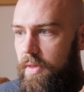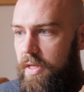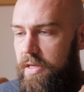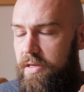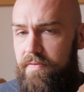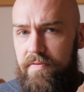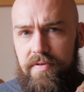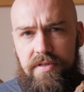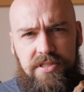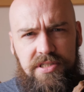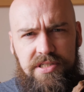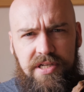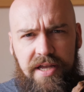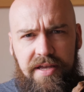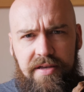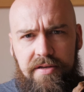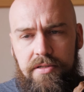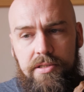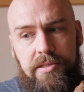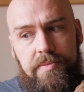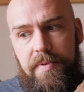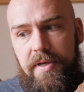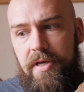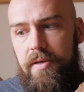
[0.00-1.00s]
Even
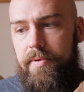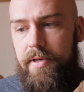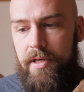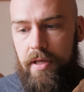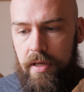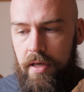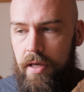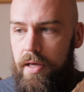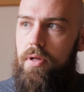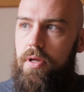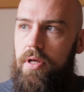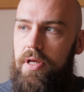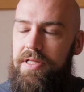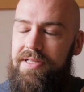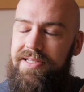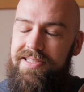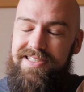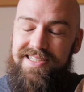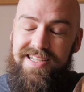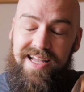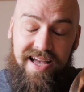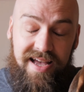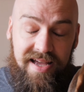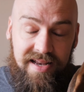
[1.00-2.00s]
snails maybe.
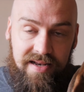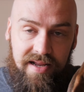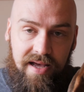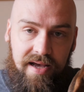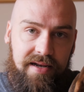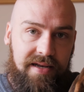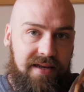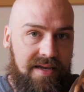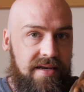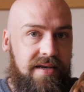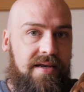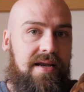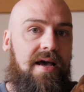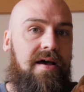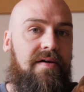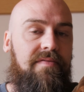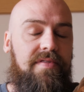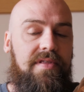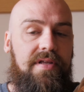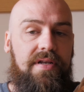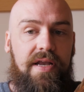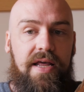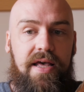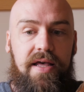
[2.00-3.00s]
Instead, I didn't
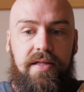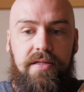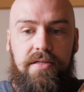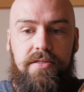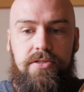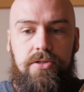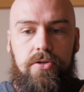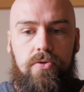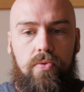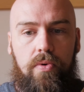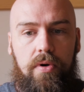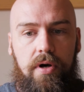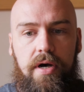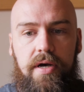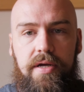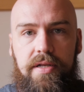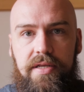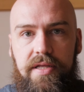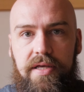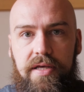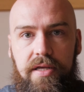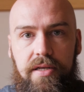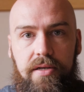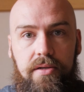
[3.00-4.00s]
have the net, so what I
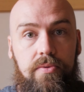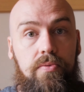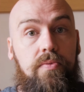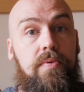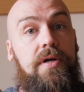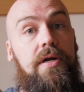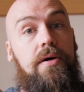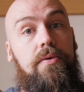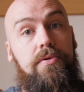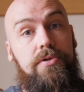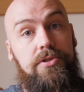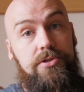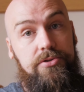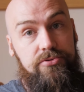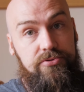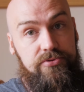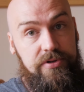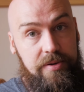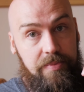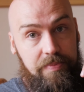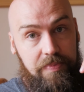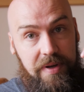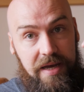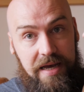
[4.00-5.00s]
did when I was
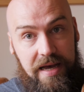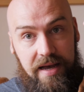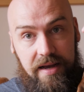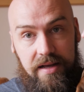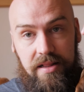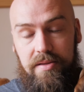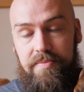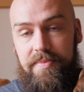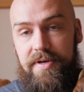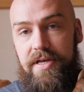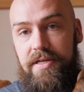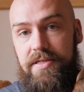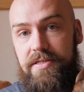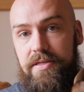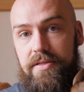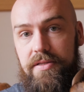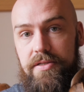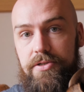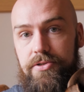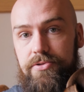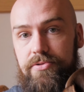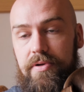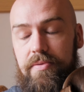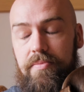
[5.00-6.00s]
drip acclimating
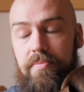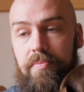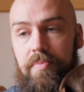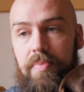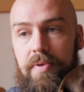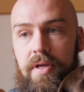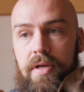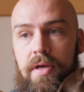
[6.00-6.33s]
the shrimp,